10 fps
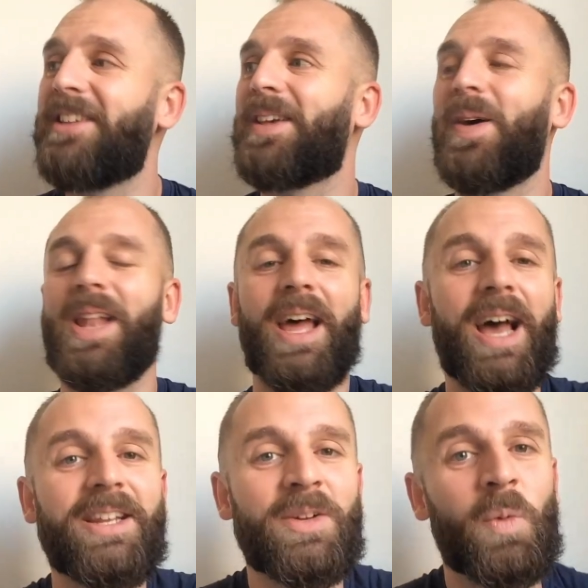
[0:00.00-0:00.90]
So, like,
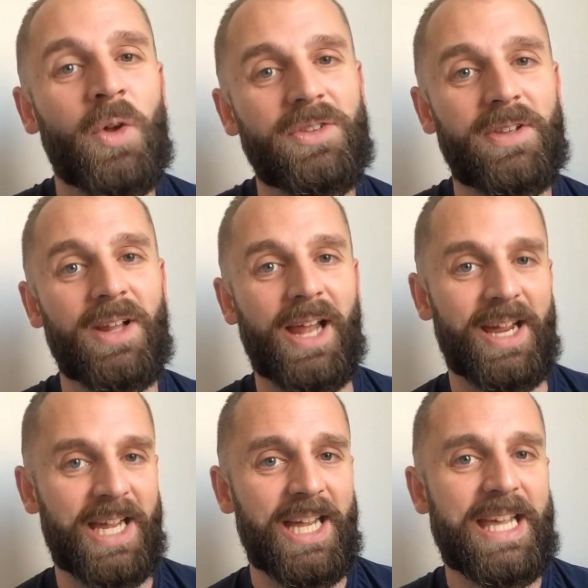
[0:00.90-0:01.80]
I didn't want to,
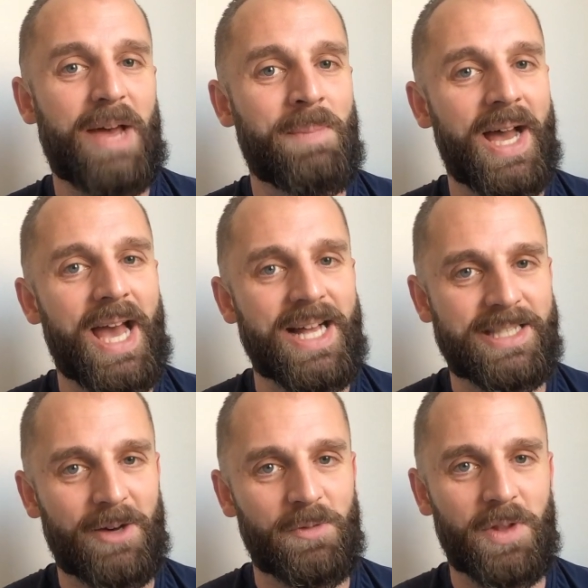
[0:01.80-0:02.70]
like, get my
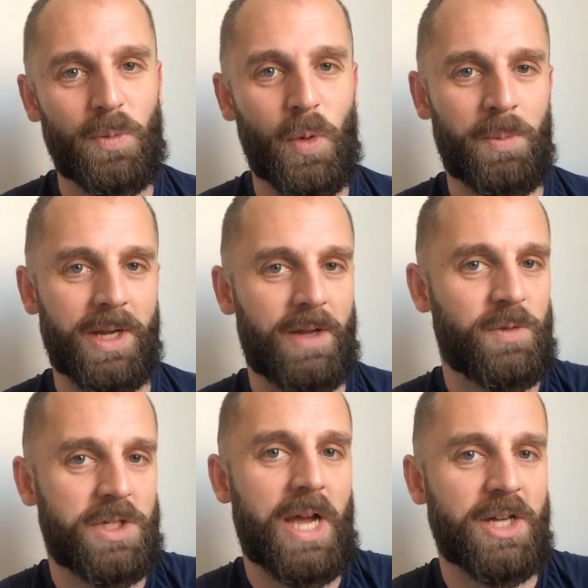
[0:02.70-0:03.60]
ass out for the woman
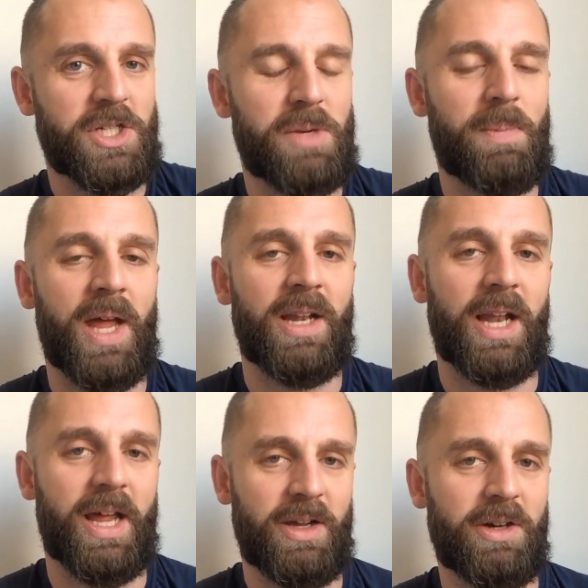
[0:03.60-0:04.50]
if she actually meant,
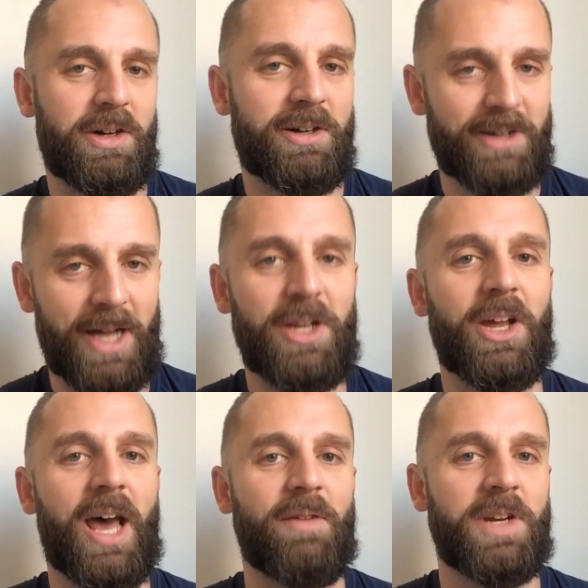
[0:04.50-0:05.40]
like, oh, you're
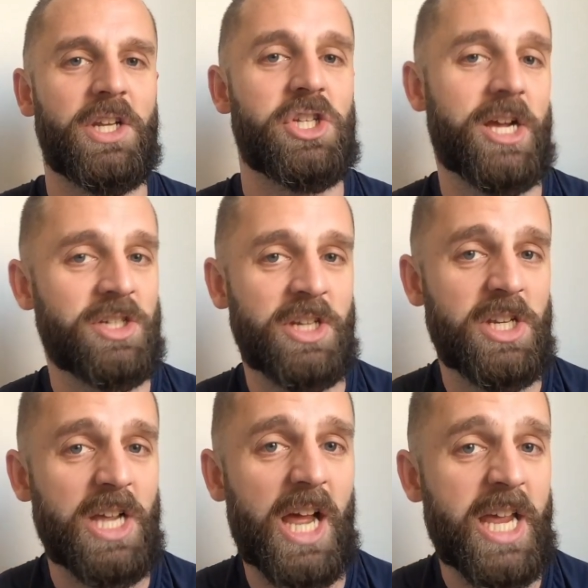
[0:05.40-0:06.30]
gonna have an injection
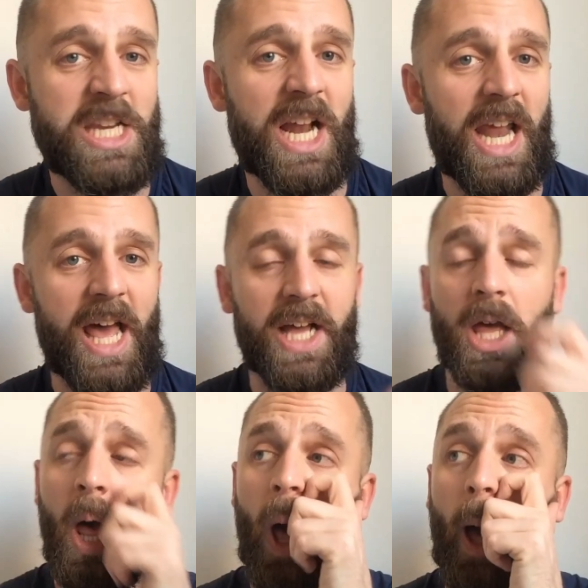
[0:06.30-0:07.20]
in your leg.
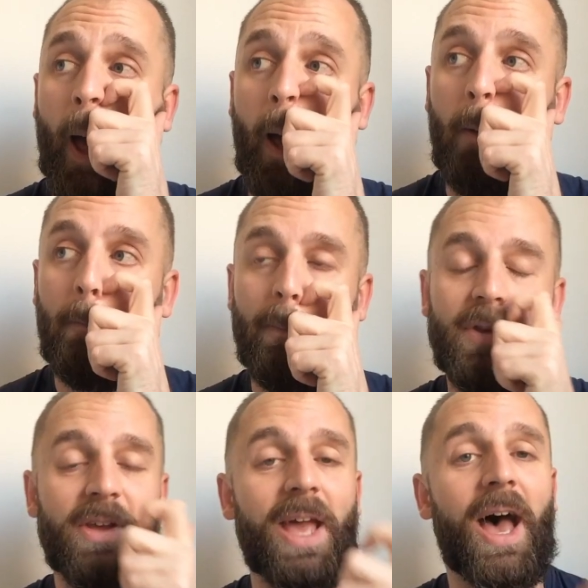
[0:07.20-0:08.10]

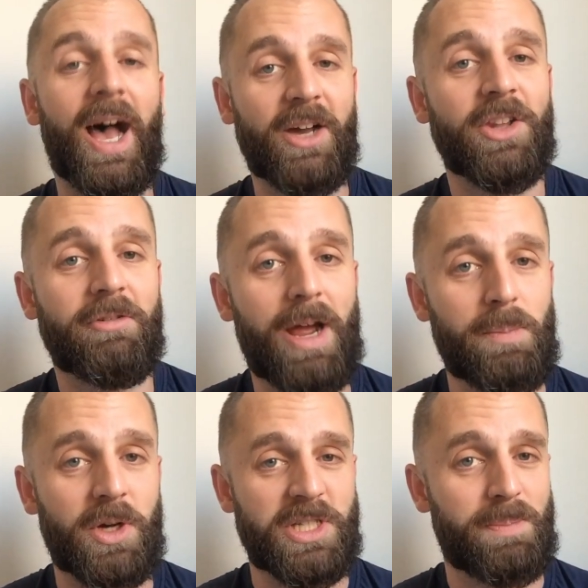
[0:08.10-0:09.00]
So, yeah, I got the right
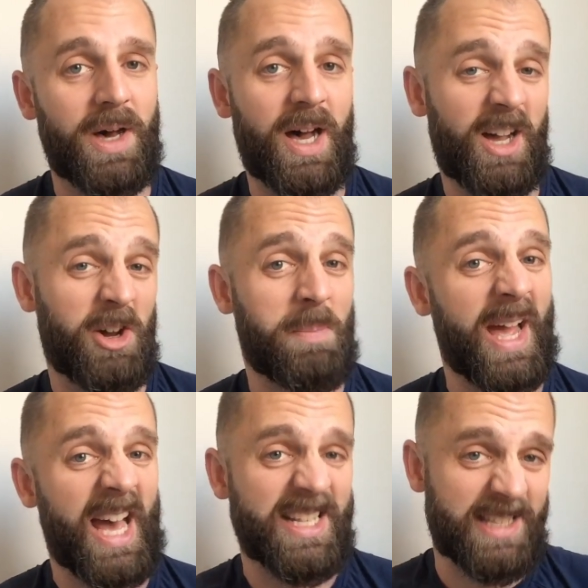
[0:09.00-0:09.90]
body part. I got
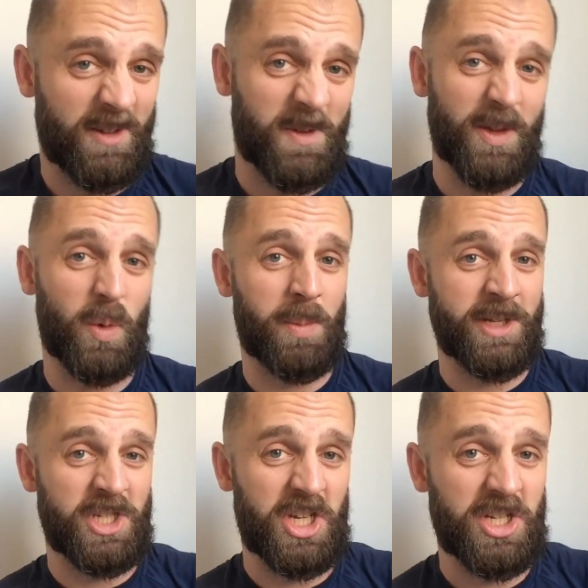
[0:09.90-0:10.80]
my ass out for the
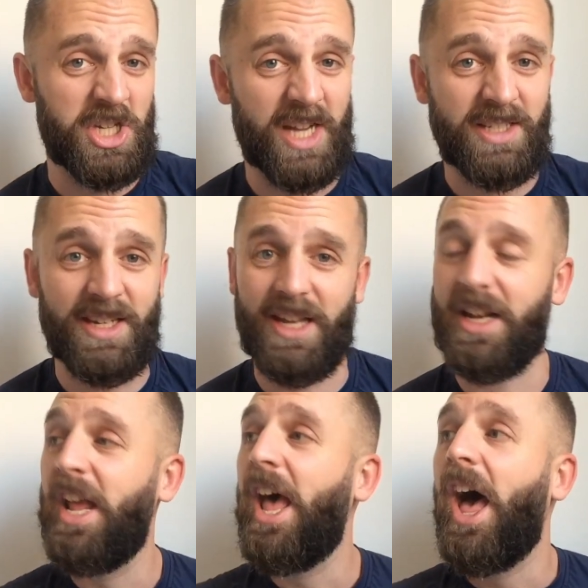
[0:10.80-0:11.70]
woman. She injected it.
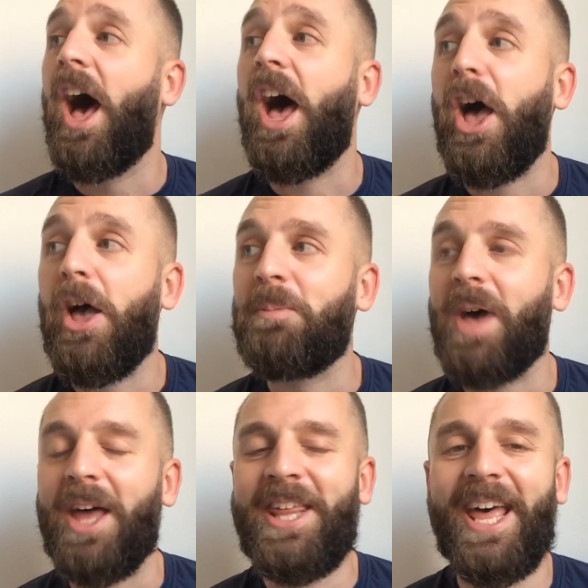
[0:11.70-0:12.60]
And
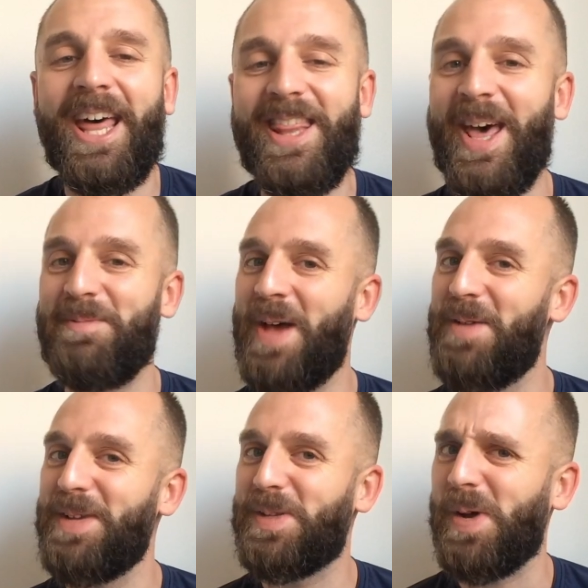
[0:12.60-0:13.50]
then
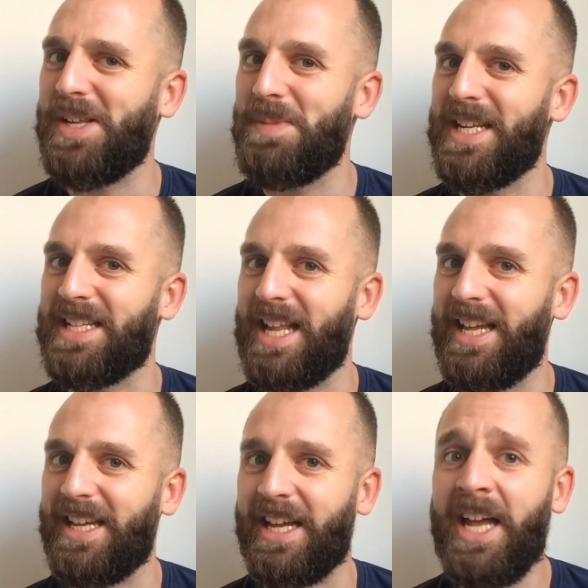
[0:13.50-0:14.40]
maybe 20 minutes
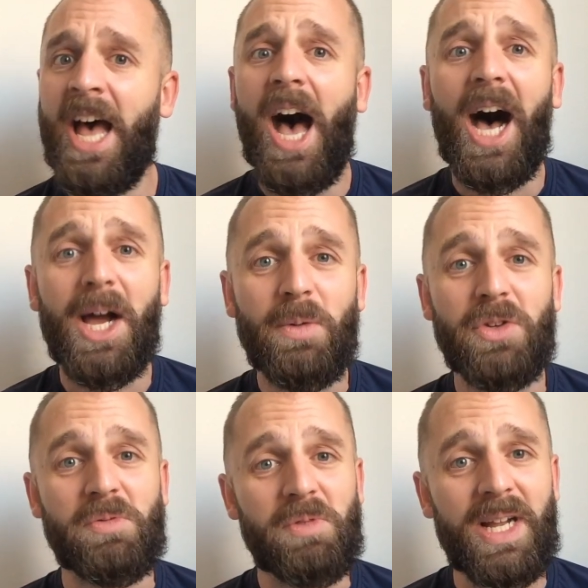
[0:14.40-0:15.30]
later, I
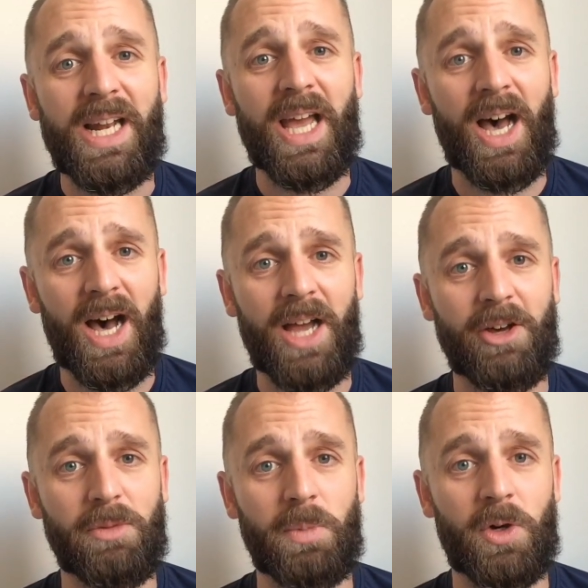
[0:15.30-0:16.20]
was really high
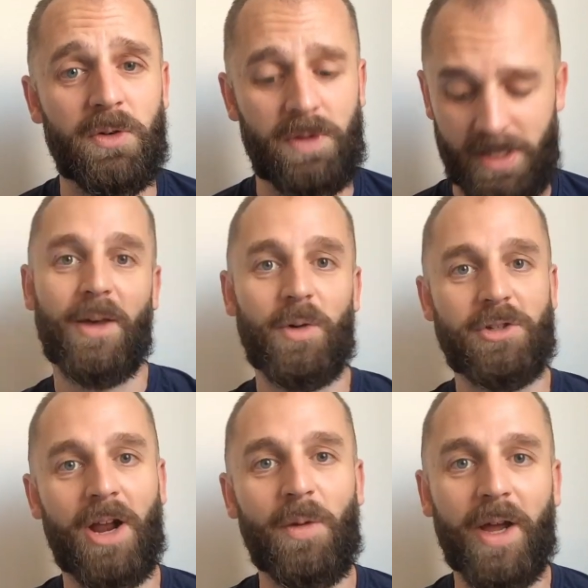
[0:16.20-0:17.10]
on morphine. They were
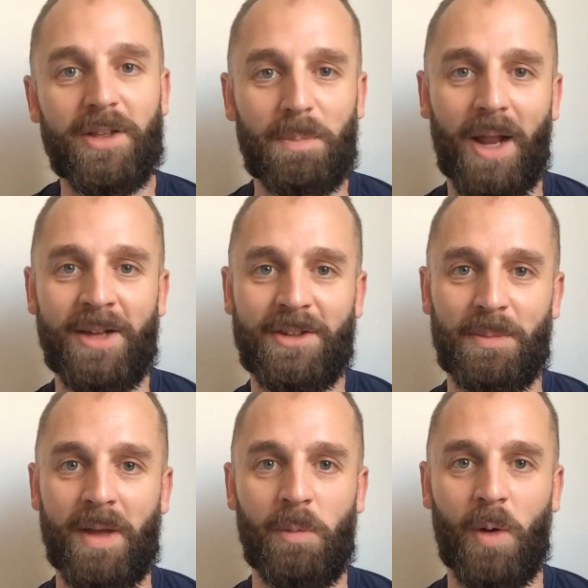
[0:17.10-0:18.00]
trying to explain to
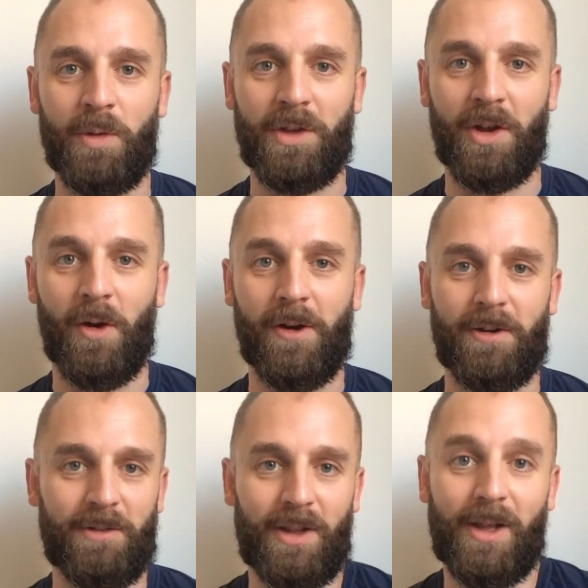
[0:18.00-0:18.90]
me what was
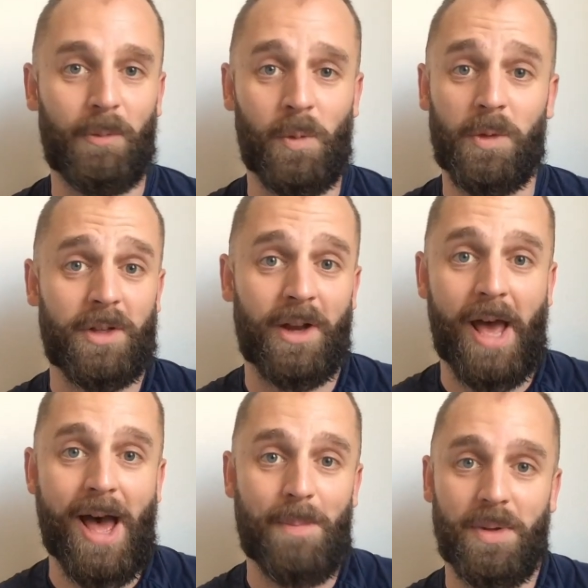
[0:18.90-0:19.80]
gonna
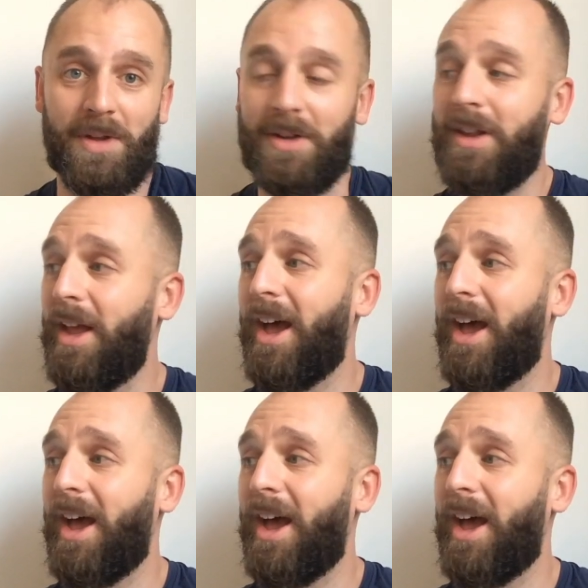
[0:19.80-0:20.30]
happen.